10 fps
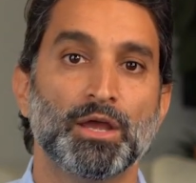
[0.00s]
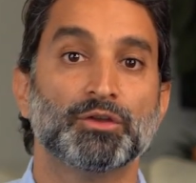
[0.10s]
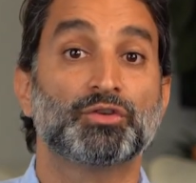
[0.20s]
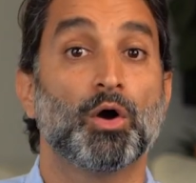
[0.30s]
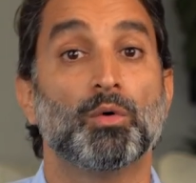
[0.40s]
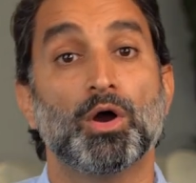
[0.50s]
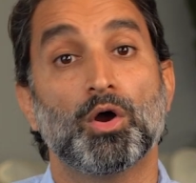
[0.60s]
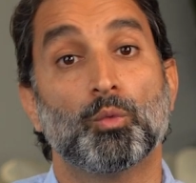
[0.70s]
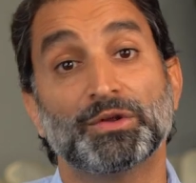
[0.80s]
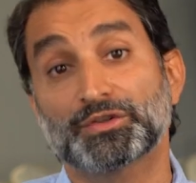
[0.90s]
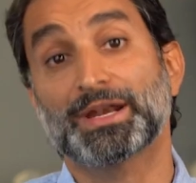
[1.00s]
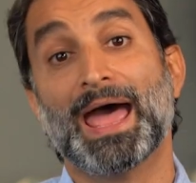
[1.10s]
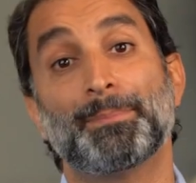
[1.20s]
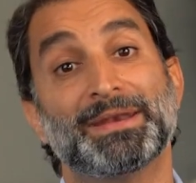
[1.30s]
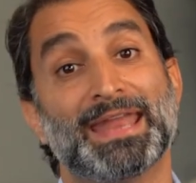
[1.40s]
So what's going to
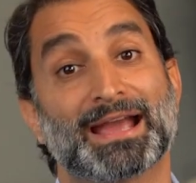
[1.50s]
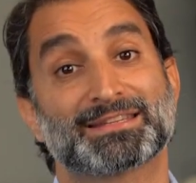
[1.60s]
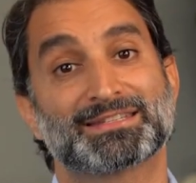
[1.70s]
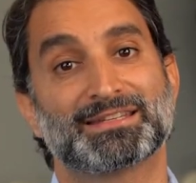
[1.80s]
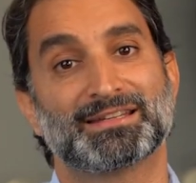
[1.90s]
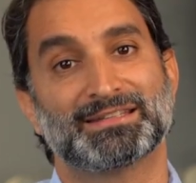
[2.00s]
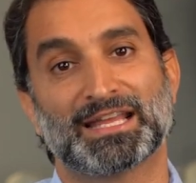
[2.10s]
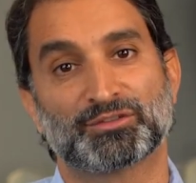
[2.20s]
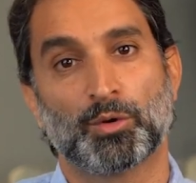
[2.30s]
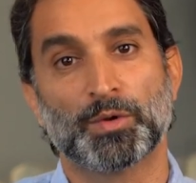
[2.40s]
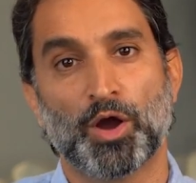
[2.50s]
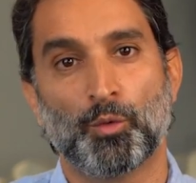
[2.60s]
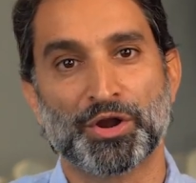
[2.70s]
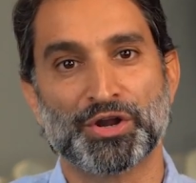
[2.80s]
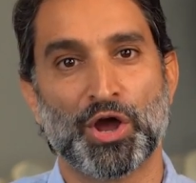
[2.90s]
happen next? That's what we all
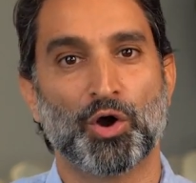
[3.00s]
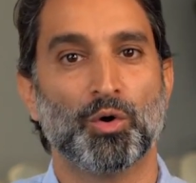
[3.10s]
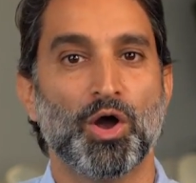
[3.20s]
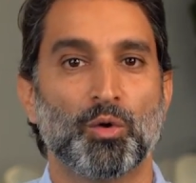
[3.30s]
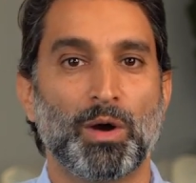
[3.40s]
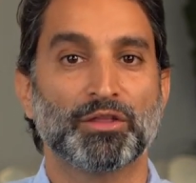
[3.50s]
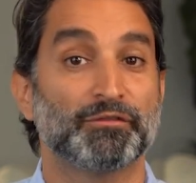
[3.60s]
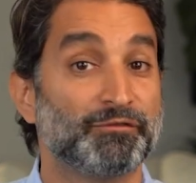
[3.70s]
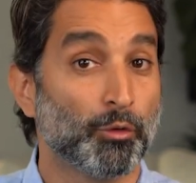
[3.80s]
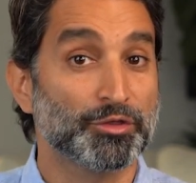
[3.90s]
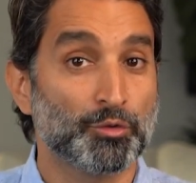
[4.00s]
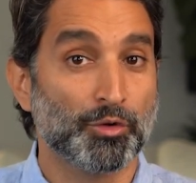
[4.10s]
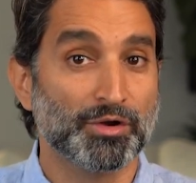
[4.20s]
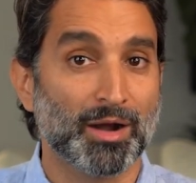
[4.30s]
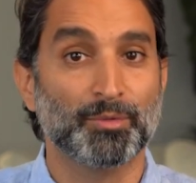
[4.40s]
want to know. While the fourth
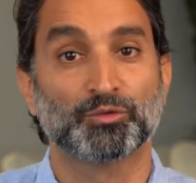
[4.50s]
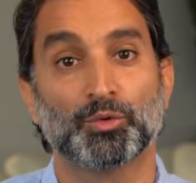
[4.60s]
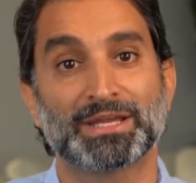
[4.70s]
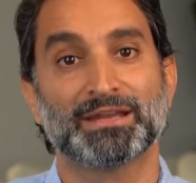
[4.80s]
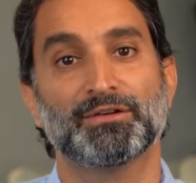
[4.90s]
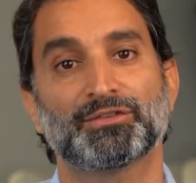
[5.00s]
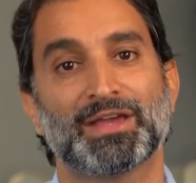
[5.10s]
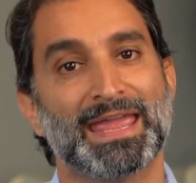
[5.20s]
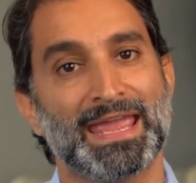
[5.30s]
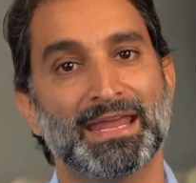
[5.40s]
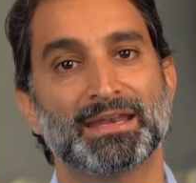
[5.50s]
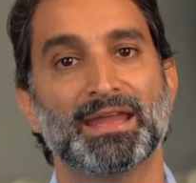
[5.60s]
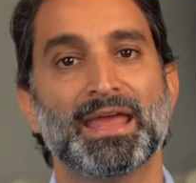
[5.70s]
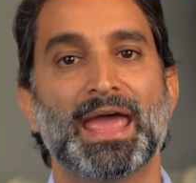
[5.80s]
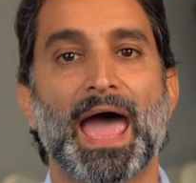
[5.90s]
quarter numbers will give us a hint
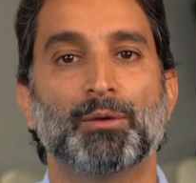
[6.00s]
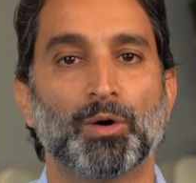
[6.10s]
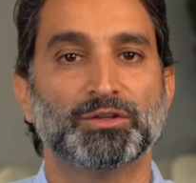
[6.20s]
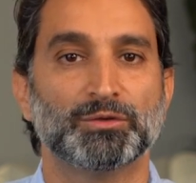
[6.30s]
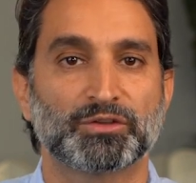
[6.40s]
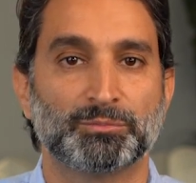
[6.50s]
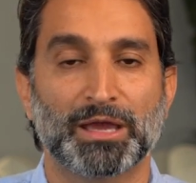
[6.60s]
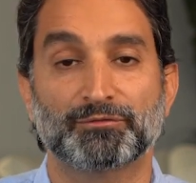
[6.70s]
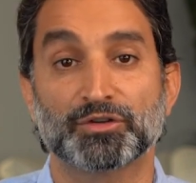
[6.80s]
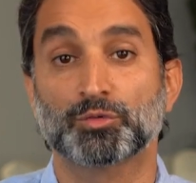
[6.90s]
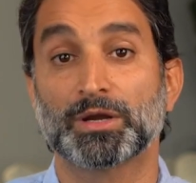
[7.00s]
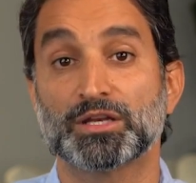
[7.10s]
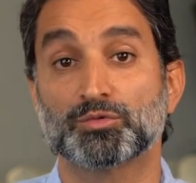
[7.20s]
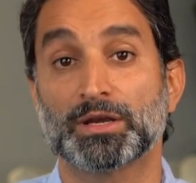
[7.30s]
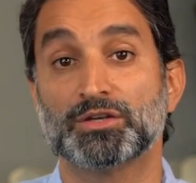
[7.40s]
at what to expect for
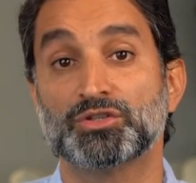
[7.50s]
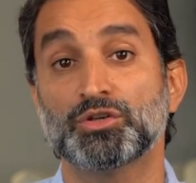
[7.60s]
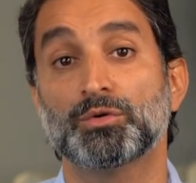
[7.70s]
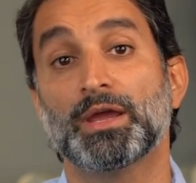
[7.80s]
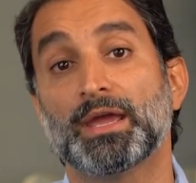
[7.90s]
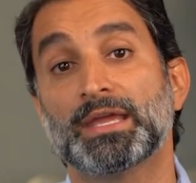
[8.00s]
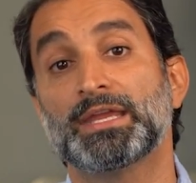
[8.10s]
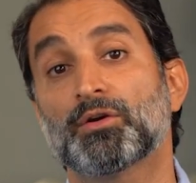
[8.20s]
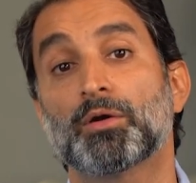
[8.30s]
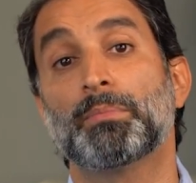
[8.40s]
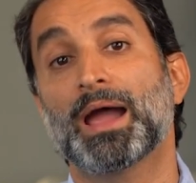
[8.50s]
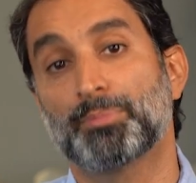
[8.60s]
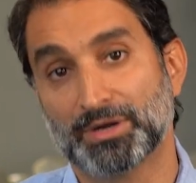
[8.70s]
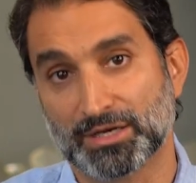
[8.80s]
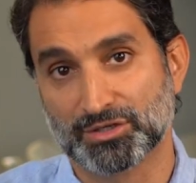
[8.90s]
2022, here are my
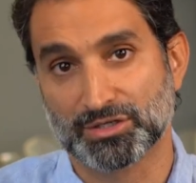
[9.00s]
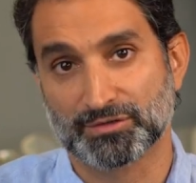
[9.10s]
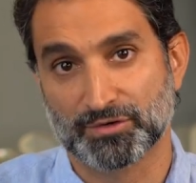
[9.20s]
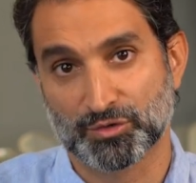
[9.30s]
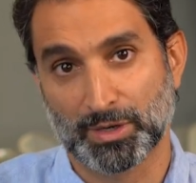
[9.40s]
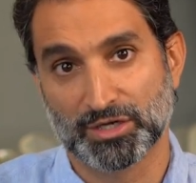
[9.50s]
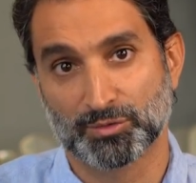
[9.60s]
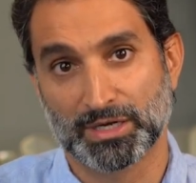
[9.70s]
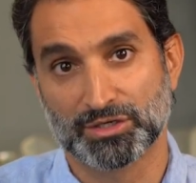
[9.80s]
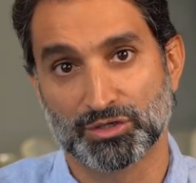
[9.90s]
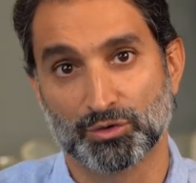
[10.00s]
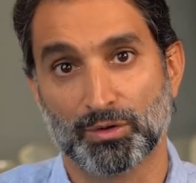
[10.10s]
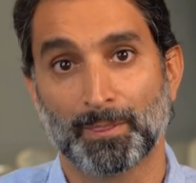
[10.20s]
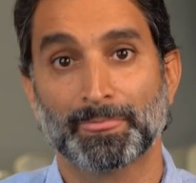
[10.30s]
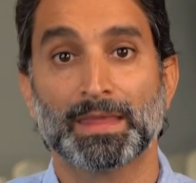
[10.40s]
predictions for 2022.
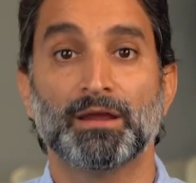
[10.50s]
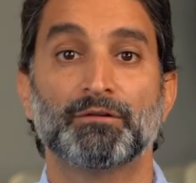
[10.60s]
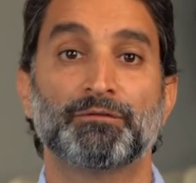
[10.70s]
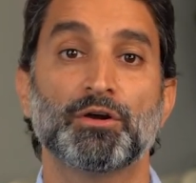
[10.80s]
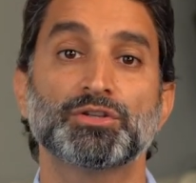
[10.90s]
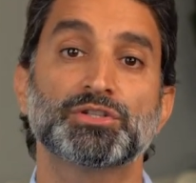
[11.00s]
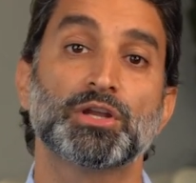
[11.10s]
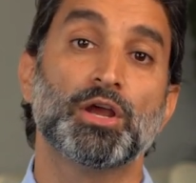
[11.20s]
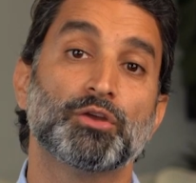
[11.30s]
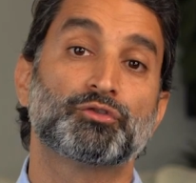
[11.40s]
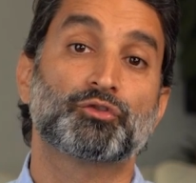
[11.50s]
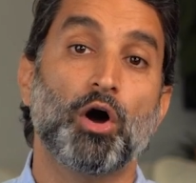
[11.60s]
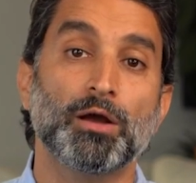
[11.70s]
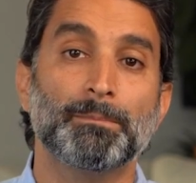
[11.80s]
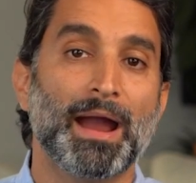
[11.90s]
First,
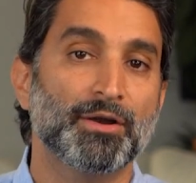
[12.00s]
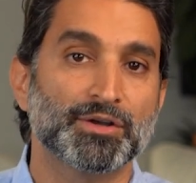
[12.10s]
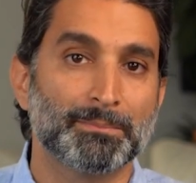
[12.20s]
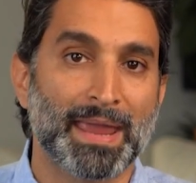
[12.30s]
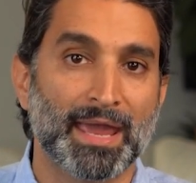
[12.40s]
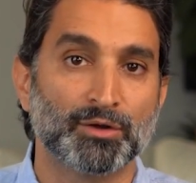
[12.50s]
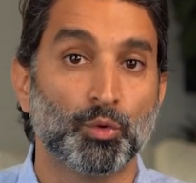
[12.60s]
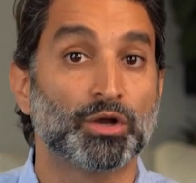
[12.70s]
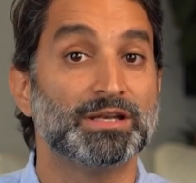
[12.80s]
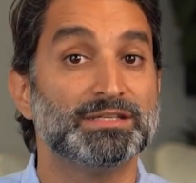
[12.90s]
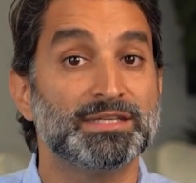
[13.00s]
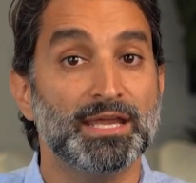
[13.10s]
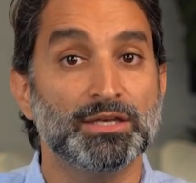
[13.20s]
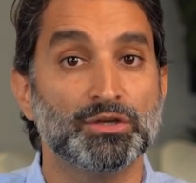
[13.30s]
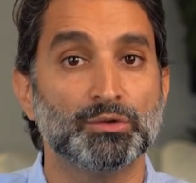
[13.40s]
strong buyer demand will
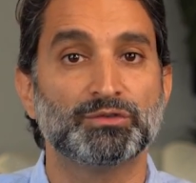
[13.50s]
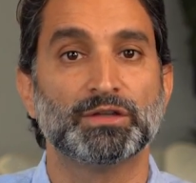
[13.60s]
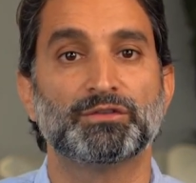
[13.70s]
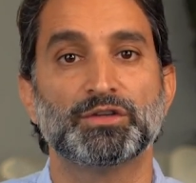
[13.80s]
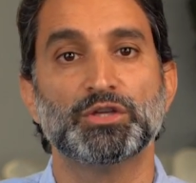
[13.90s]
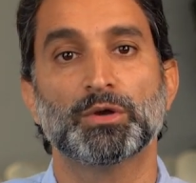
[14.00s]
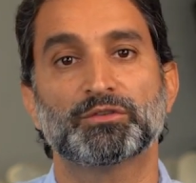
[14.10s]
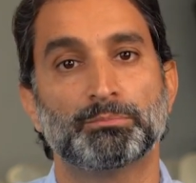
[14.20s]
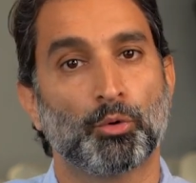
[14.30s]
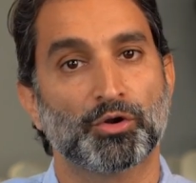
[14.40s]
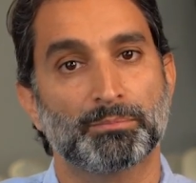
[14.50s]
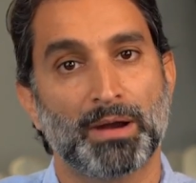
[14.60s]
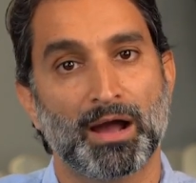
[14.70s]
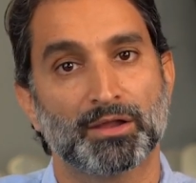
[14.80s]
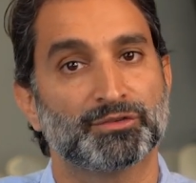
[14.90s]
continue since the US border
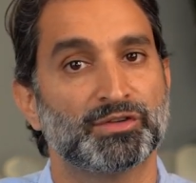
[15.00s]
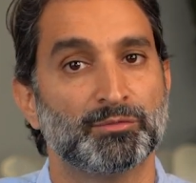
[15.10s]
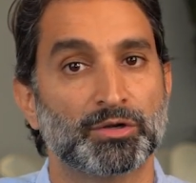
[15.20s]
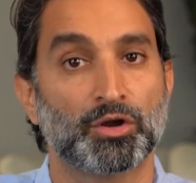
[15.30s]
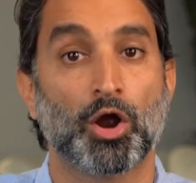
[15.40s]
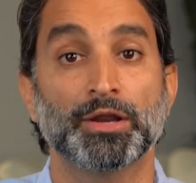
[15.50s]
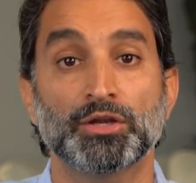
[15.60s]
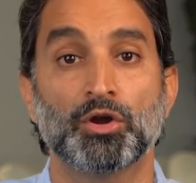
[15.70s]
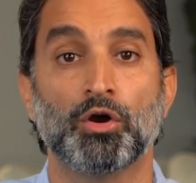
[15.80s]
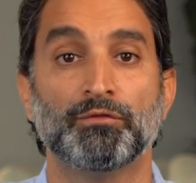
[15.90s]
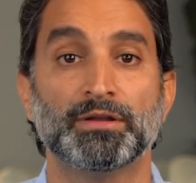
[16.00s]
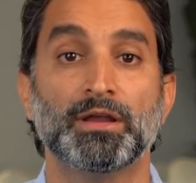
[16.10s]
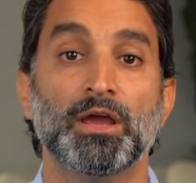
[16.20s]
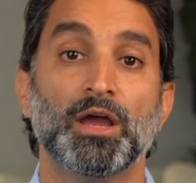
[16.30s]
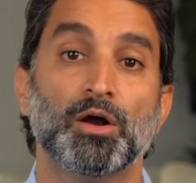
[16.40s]
policy regarding COVID
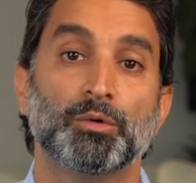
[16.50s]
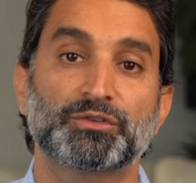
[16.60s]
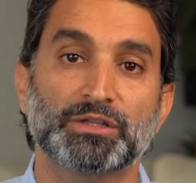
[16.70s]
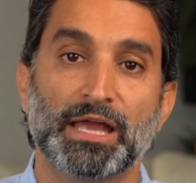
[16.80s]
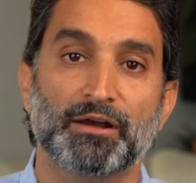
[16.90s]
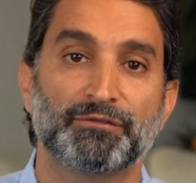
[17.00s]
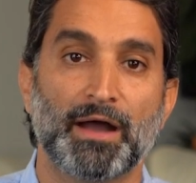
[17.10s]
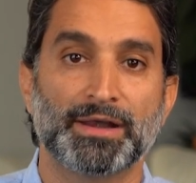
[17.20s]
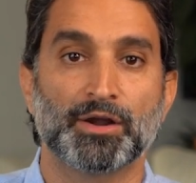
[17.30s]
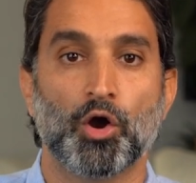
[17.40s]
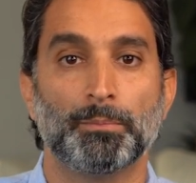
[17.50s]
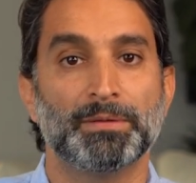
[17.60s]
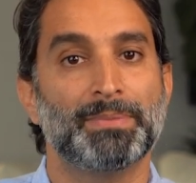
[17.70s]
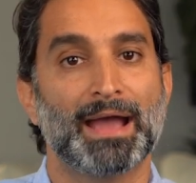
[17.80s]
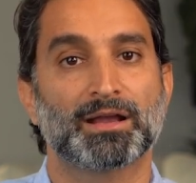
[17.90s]
was clarified and
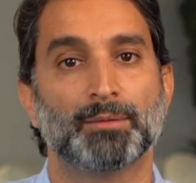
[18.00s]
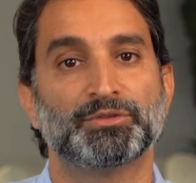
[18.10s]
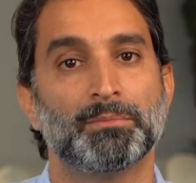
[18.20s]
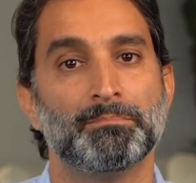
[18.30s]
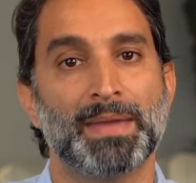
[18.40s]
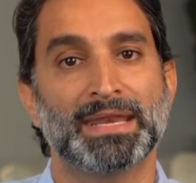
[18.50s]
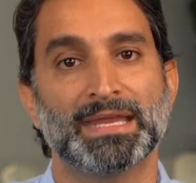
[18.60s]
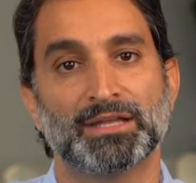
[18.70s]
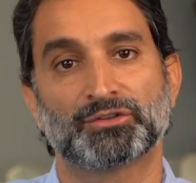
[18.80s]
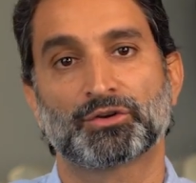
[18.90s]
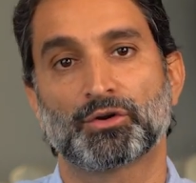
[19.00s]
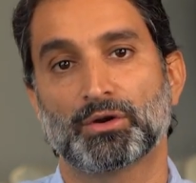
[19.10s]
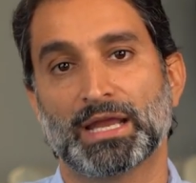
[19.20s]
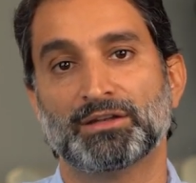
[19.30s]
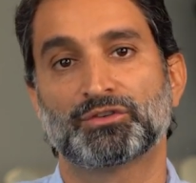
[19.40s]
opened back up to many
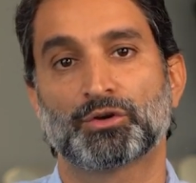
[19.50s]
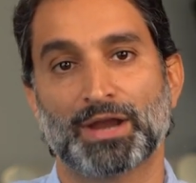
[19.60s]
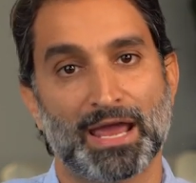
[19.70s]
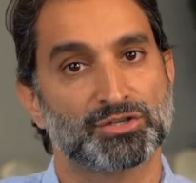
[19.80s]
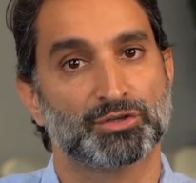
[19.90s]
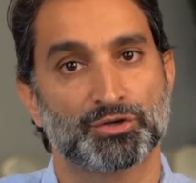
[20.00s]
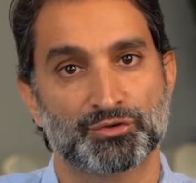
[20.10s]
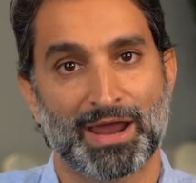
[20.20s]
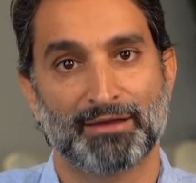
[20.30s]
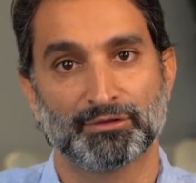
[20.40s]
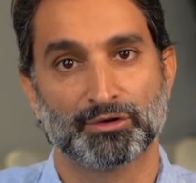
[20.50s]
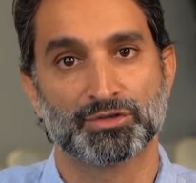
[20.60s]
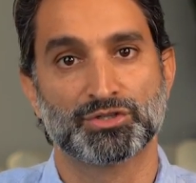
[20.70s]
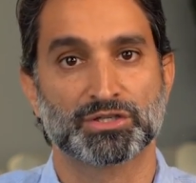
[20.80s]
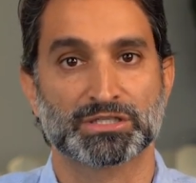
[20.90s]
international travelers
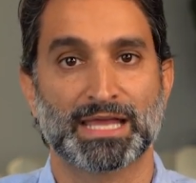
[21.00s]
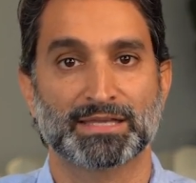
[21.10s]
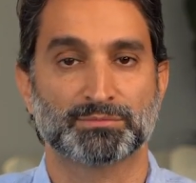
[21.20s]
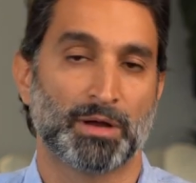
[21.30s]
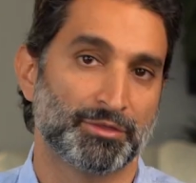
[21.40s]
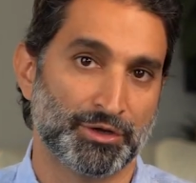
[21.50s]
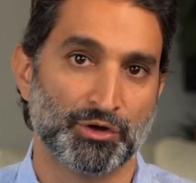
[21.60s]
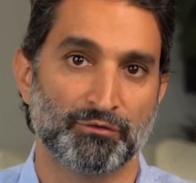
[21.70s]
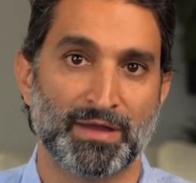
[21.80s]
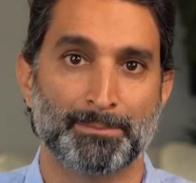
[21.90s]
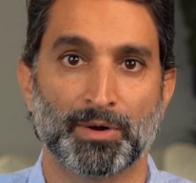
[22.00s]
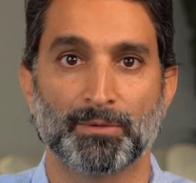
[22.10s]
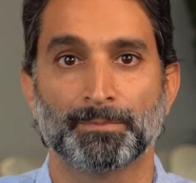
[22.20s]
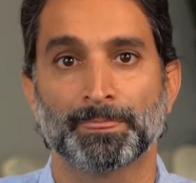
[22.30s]
just last month in November.